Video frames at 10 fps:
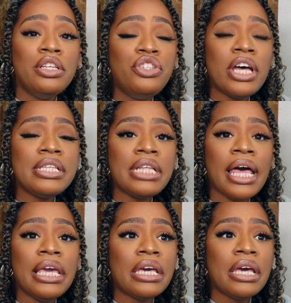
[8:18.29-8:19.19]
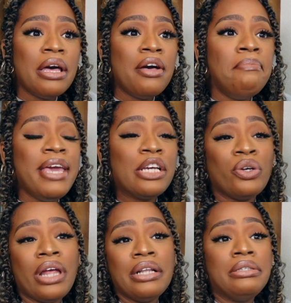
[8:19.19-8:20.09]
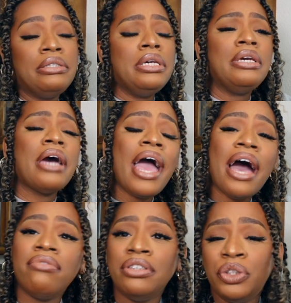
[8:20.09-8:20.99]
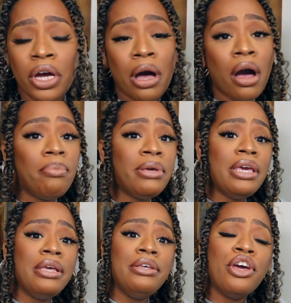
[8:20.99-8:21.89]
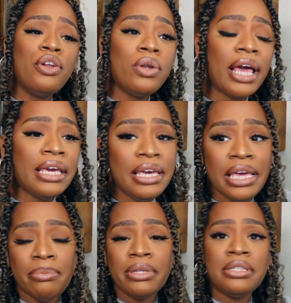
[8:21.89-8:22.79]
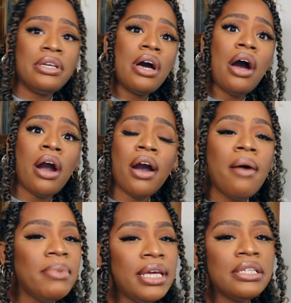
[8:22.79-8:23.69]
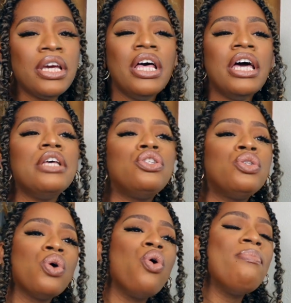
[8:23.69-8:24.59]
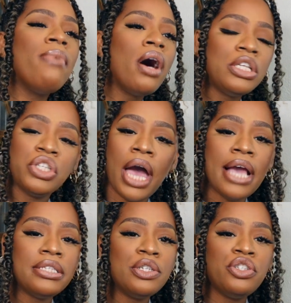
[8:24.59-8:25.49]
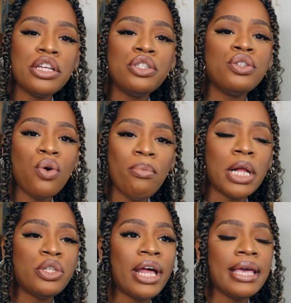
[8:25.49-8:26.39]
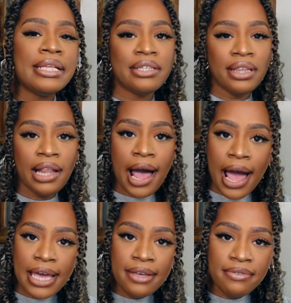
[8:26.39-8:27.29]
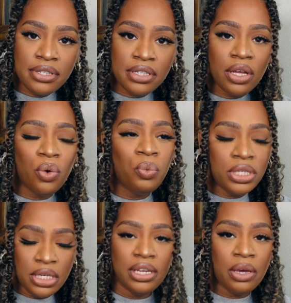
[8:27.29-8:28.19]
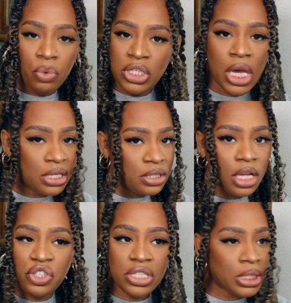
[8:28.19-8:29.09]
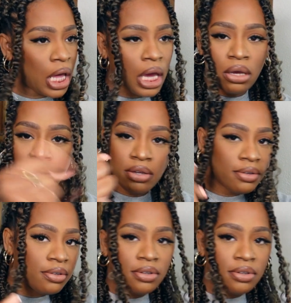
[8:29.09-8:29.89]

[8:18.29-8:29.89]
just like make sure that the guy have a job, he, you know, like he able to accommodate. It's so much, guys. It's just so much. Like it's lives we dealing with here. It's not just like,